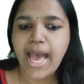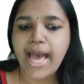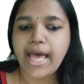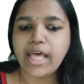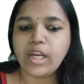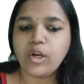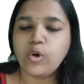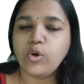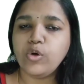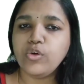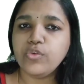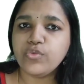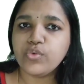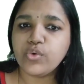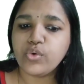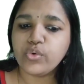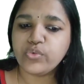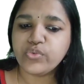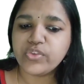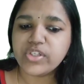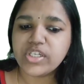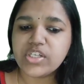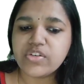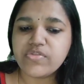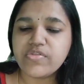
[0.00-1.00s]
And also
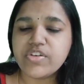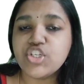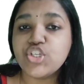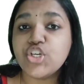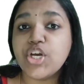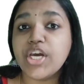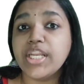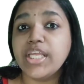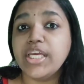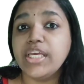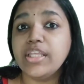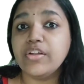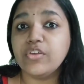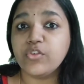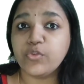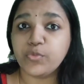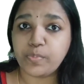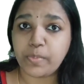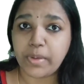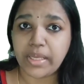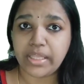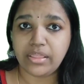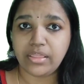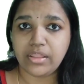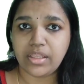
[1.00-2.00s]
Sarva Sharira
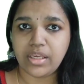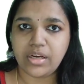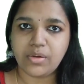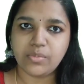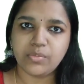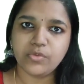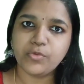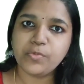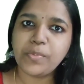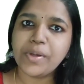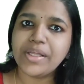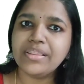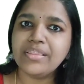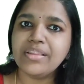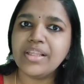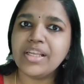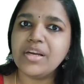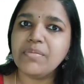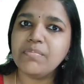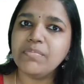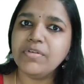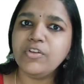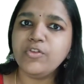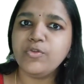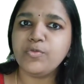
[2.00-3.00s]
Spandanam.
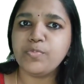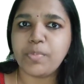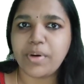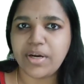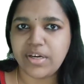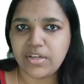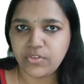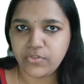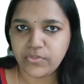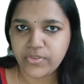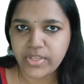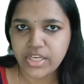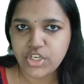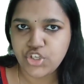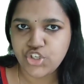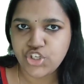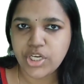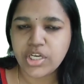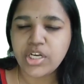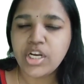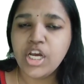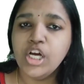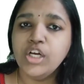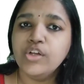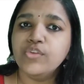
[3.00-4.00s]
Spandana means
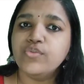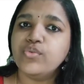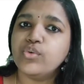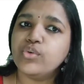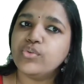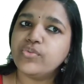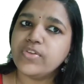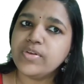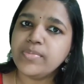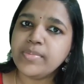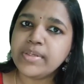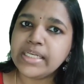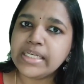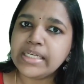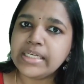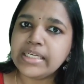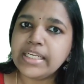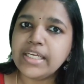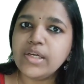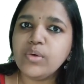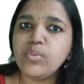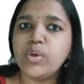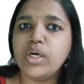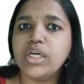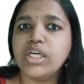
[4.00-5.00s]
pulsation. So
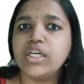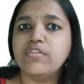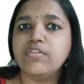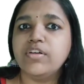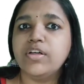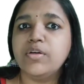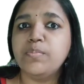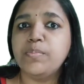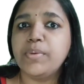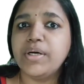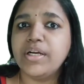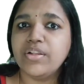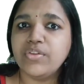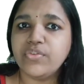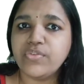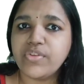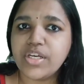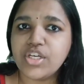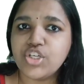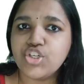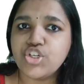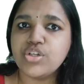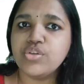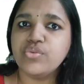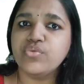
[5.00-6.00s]
similarly, whatever
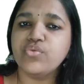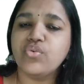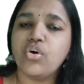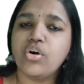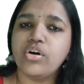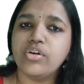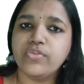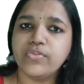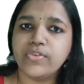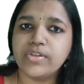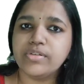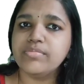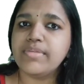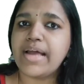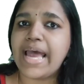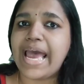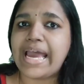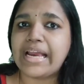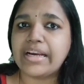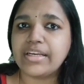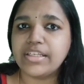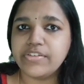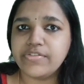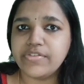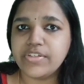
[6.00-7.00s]
pulsations or some
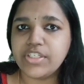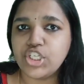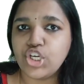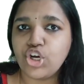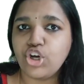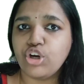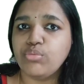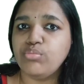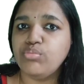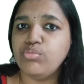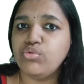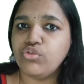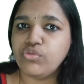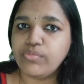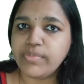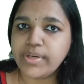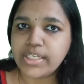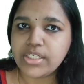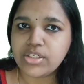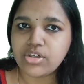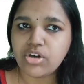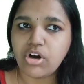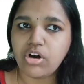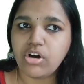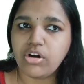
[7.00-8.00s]
activity or
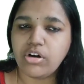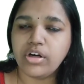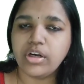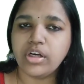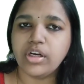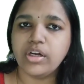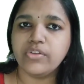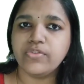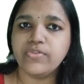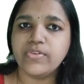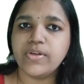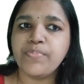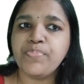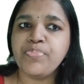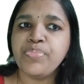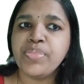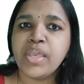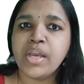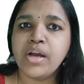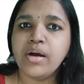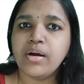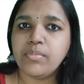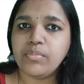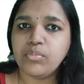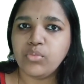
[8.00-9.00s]
movement or some
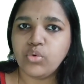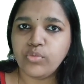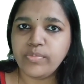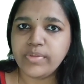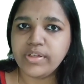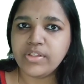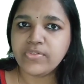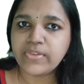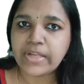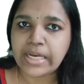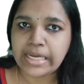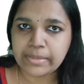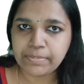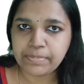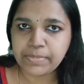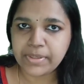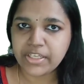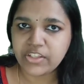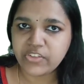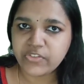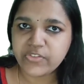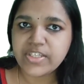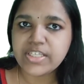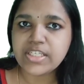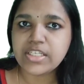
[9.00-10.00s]
movements are
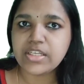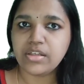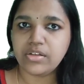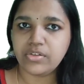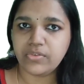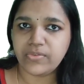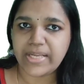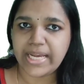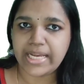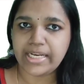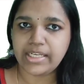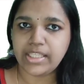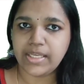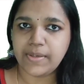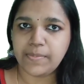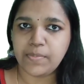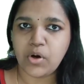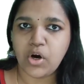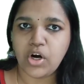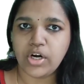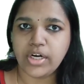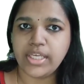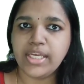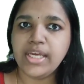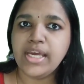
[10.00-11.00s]
present inside the
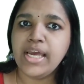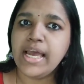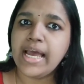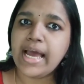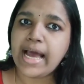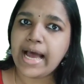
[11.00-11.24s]
body,